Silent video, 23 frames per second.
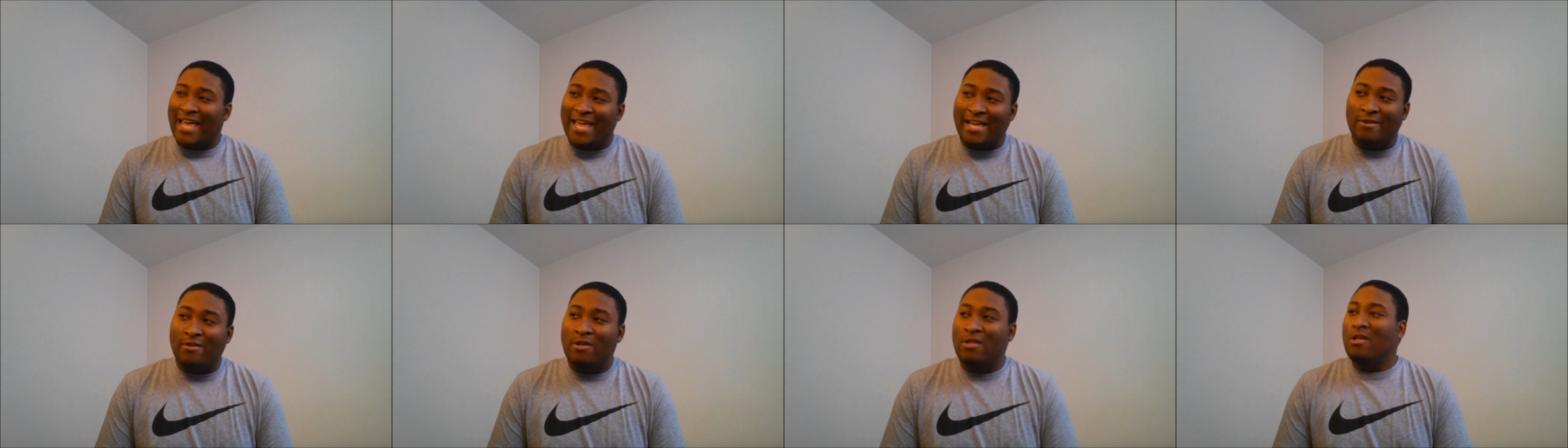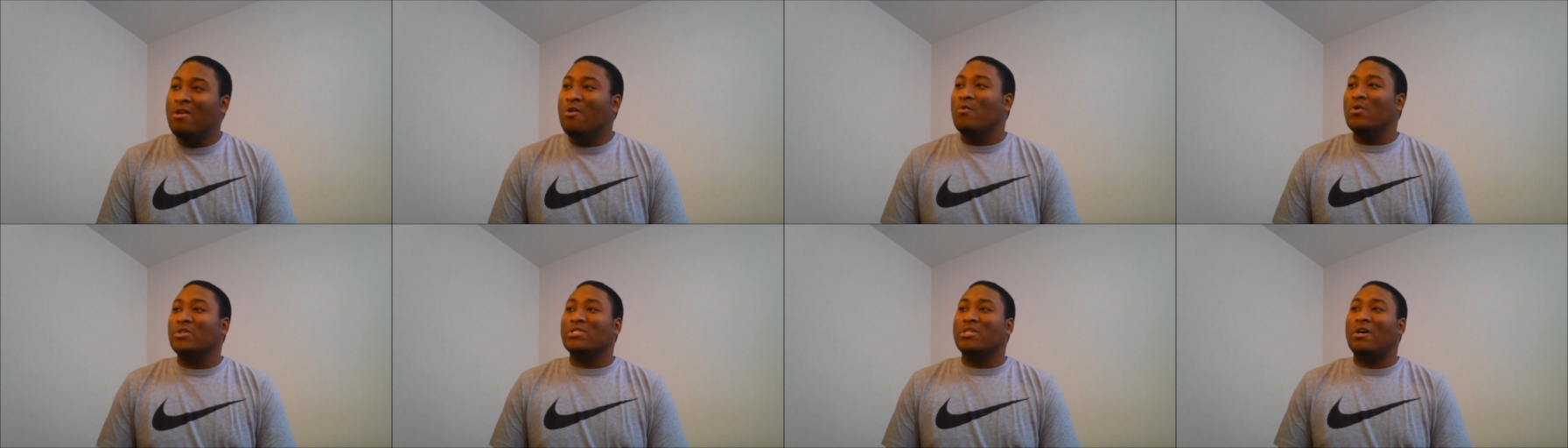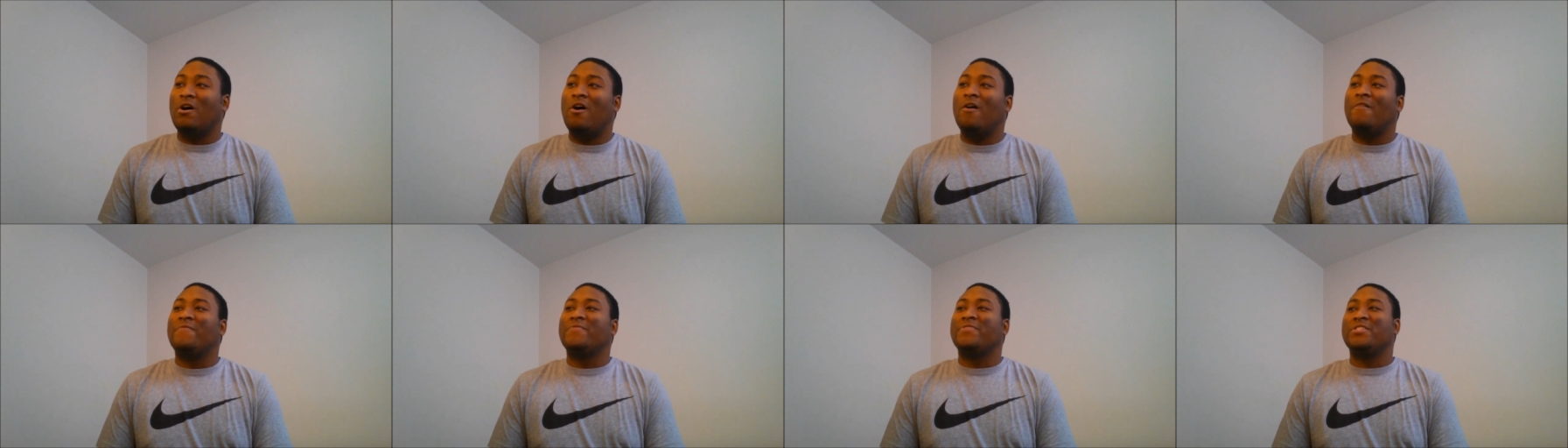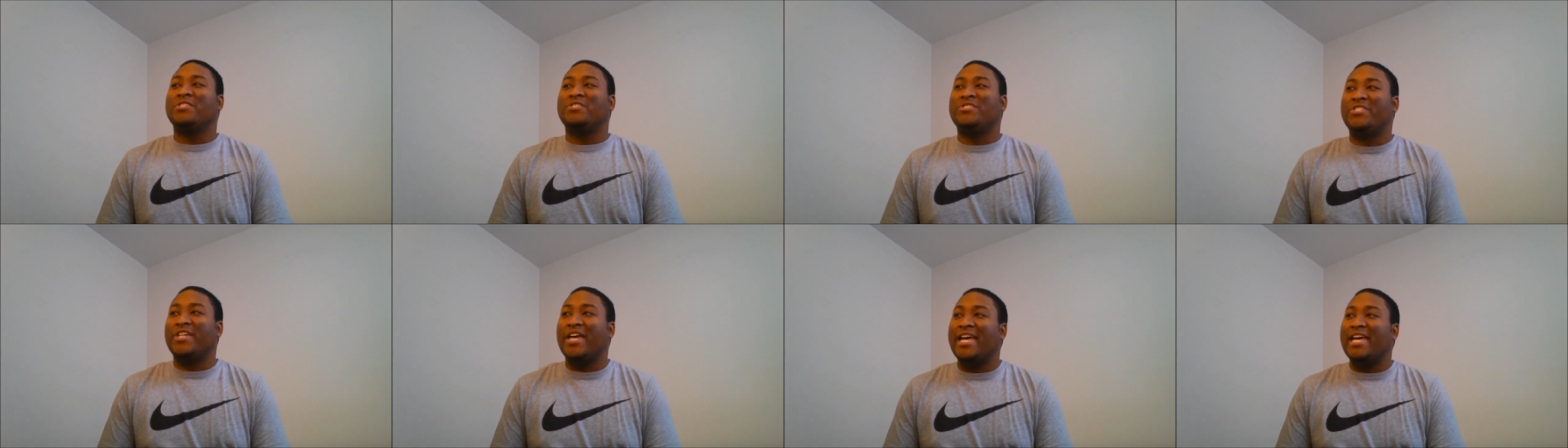eight was off the
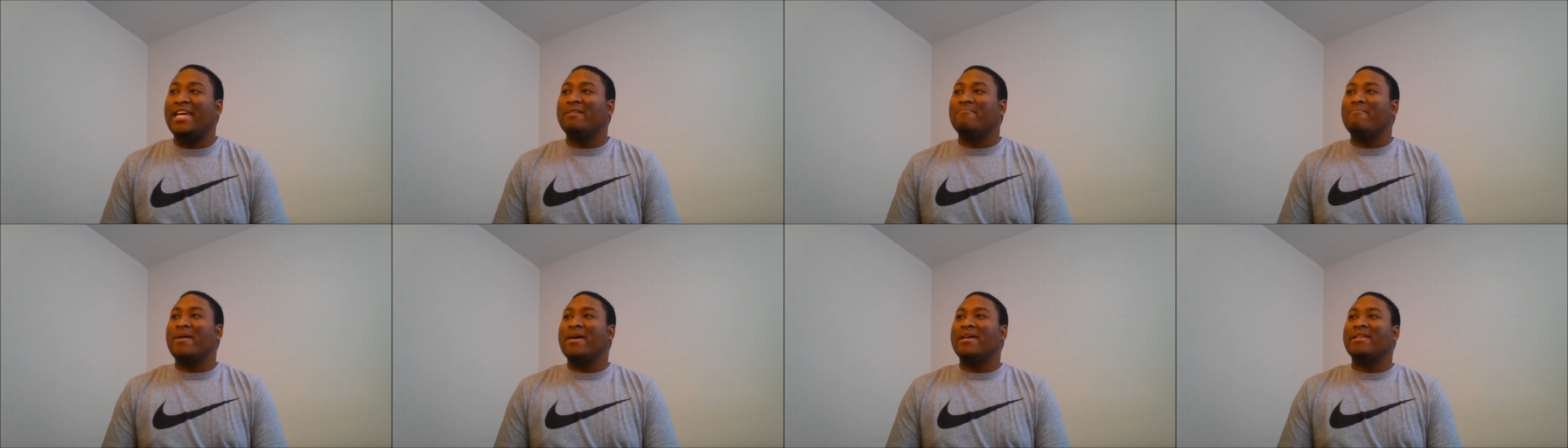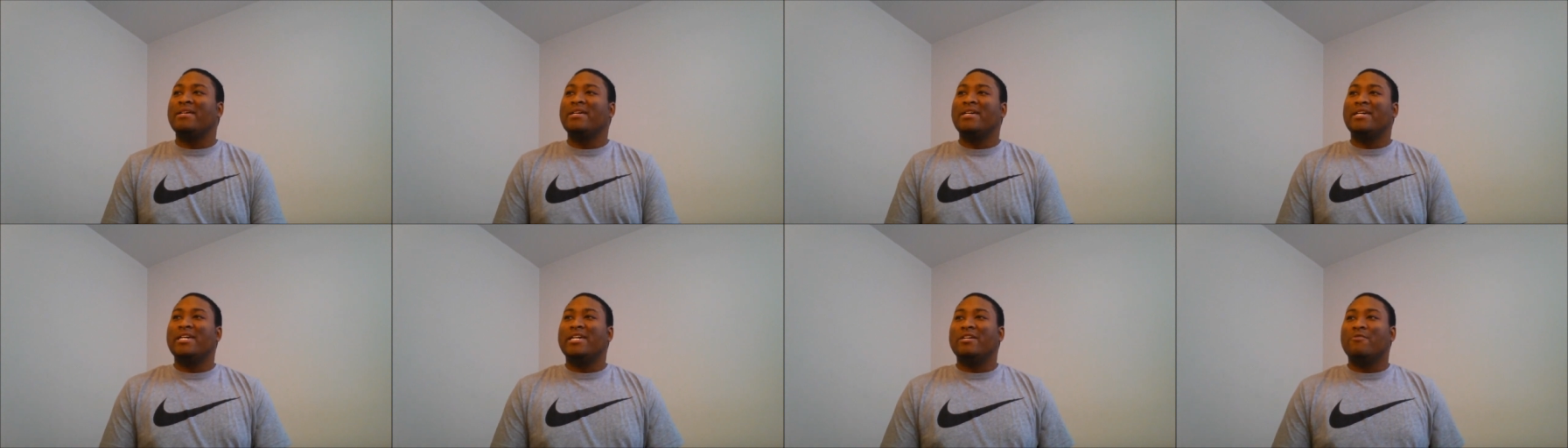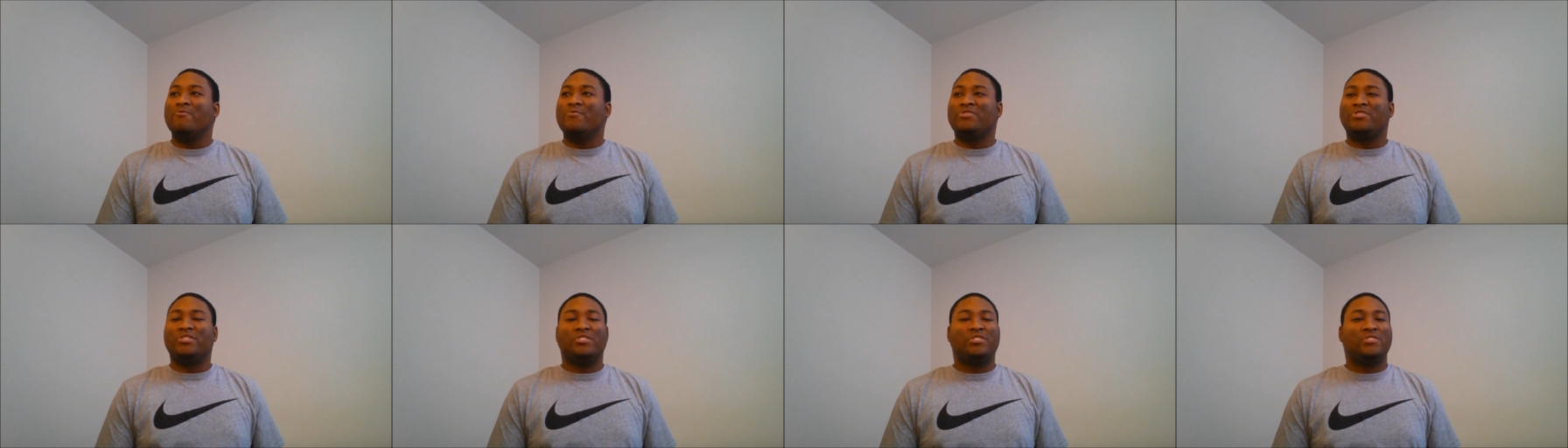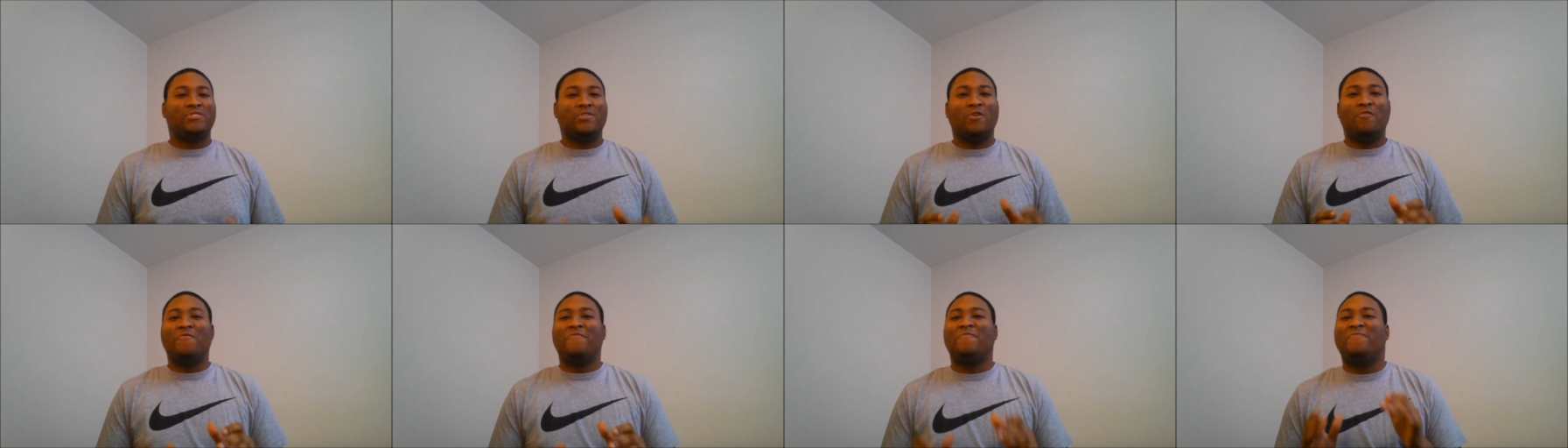chain, man. It was just
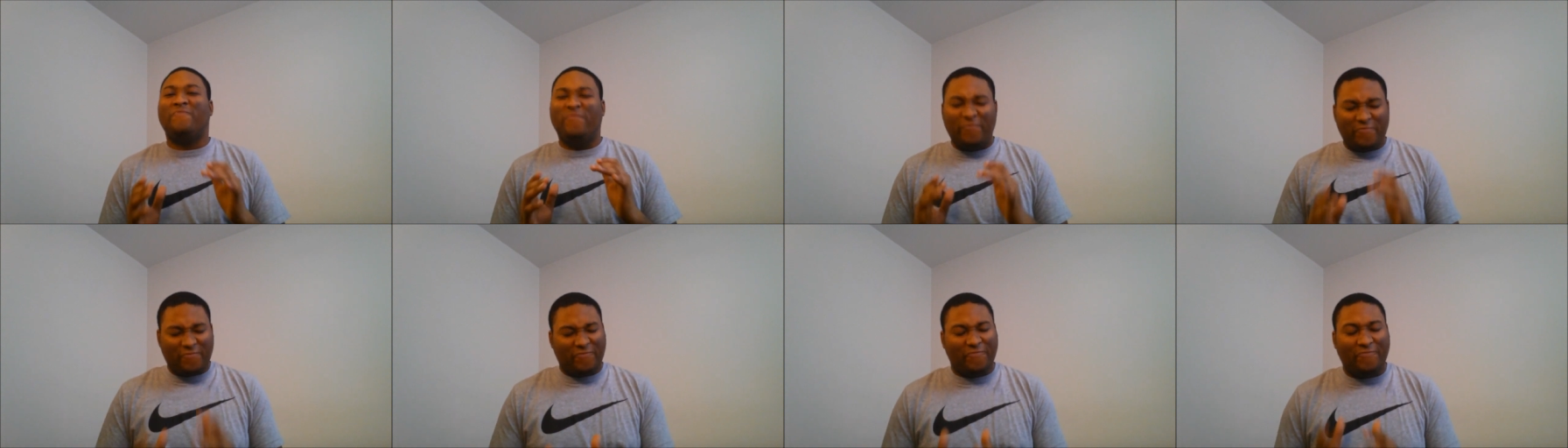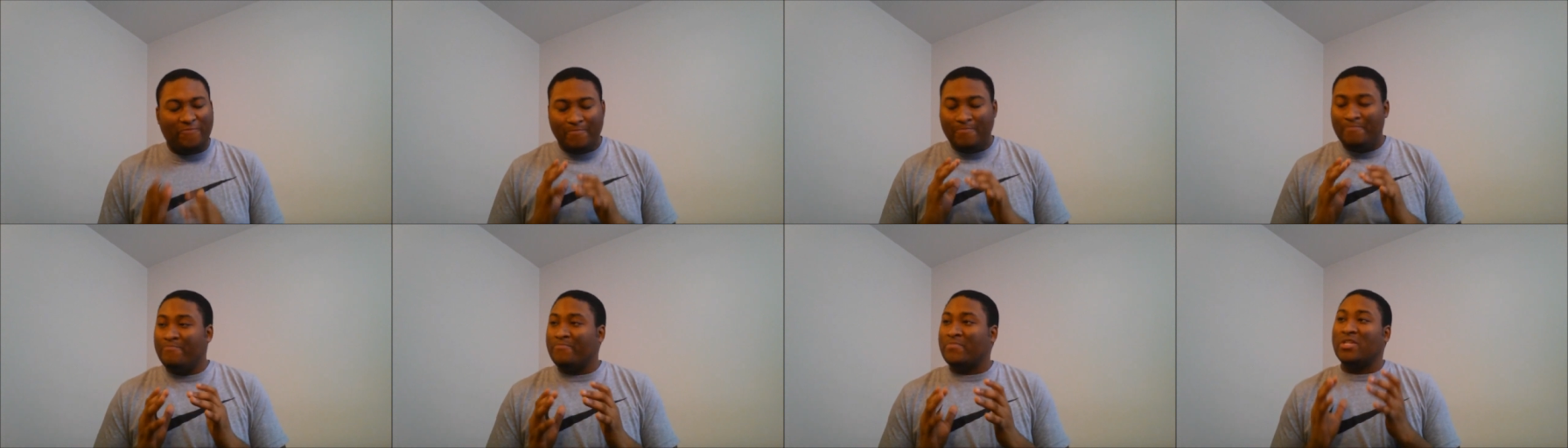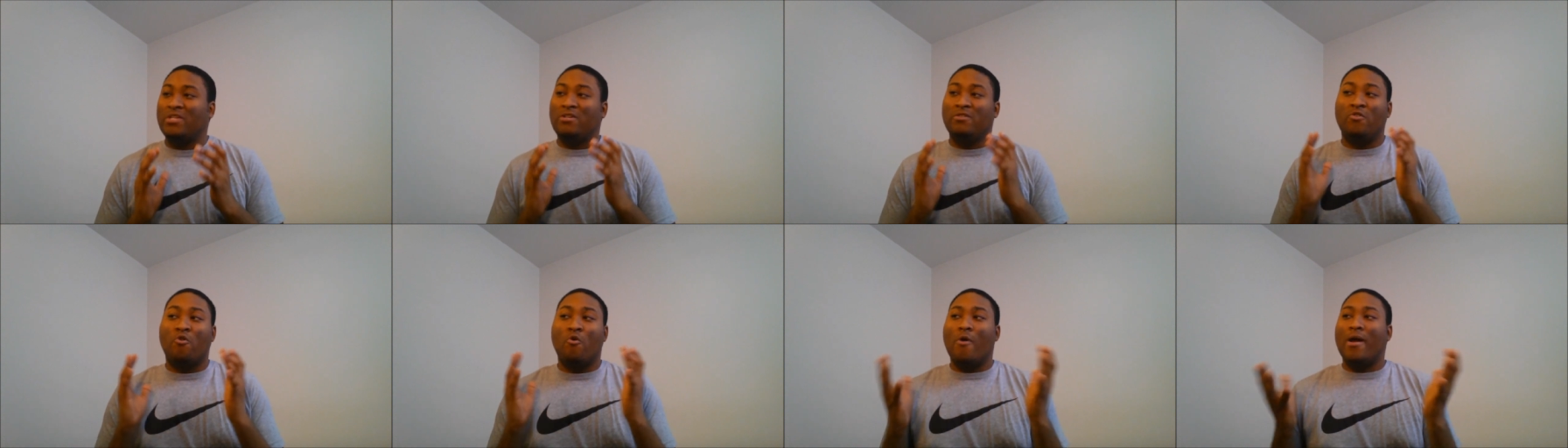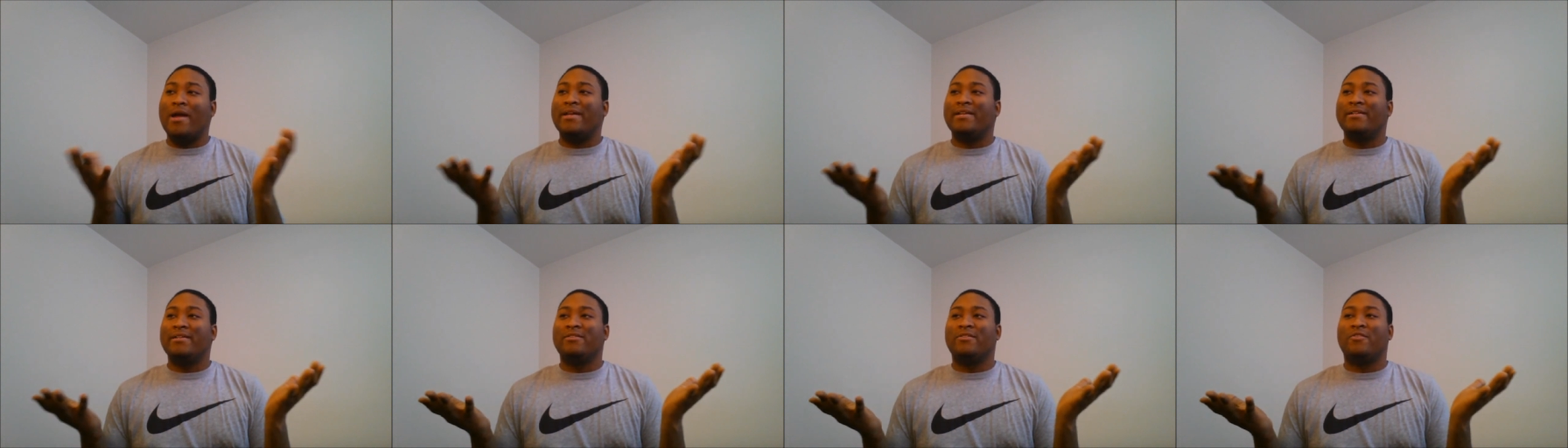so
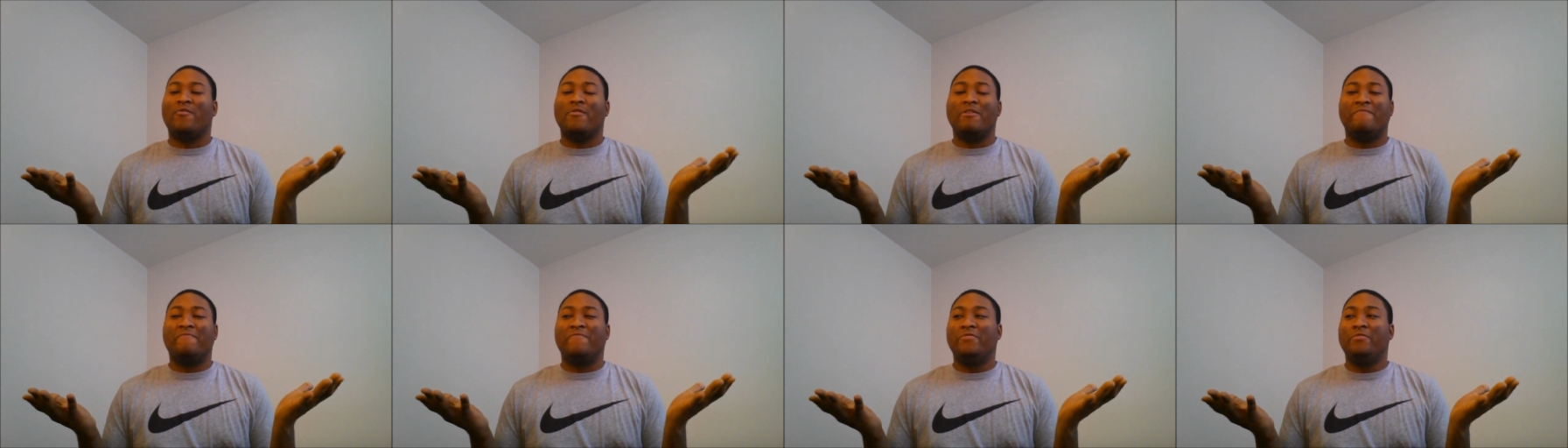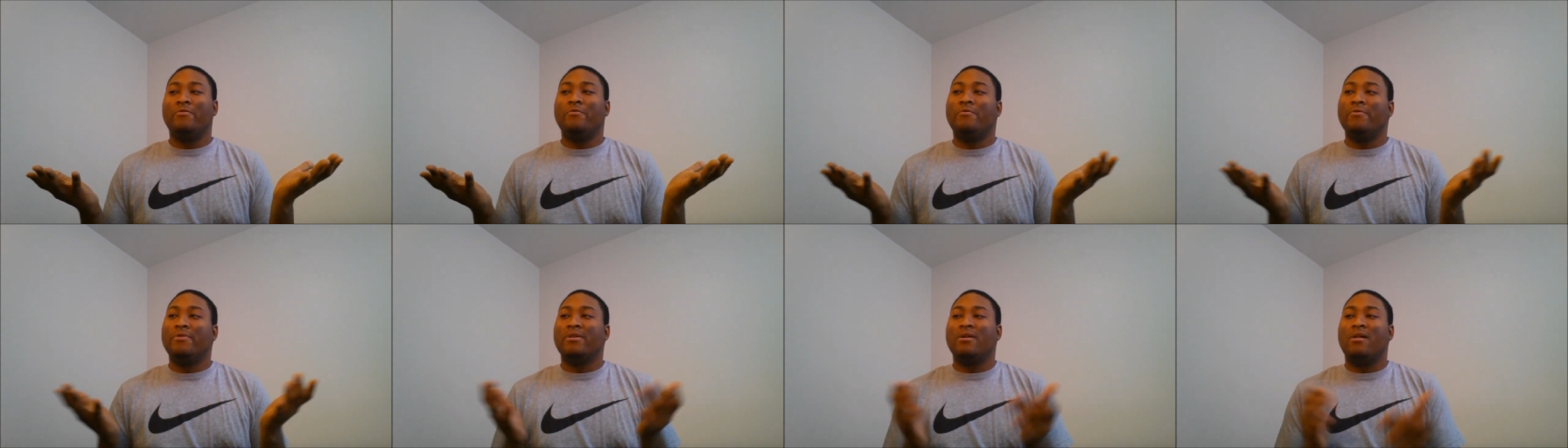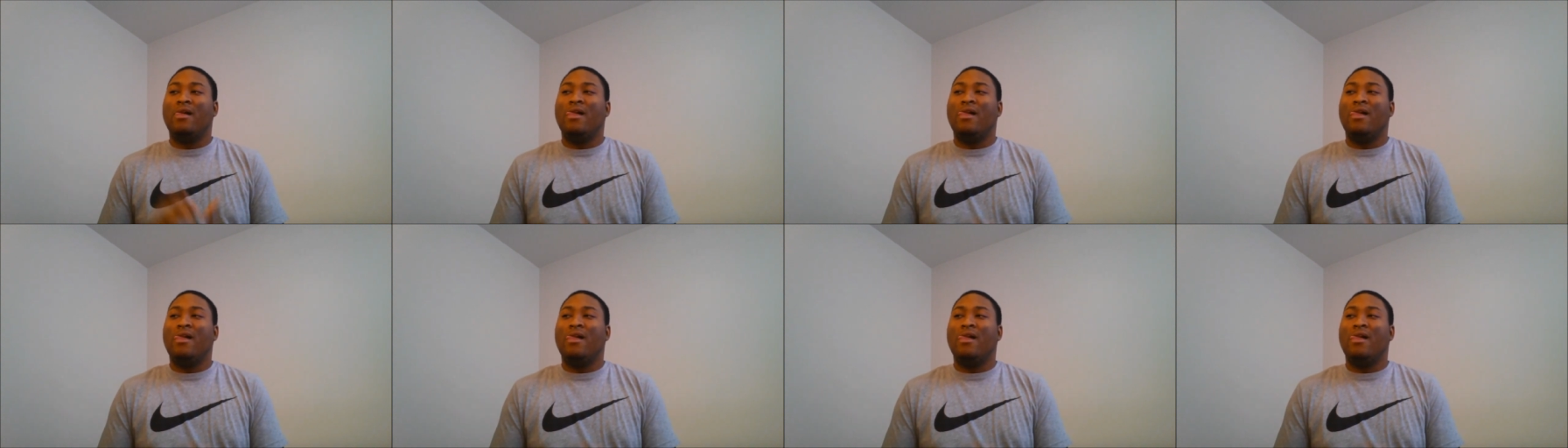great, great feud.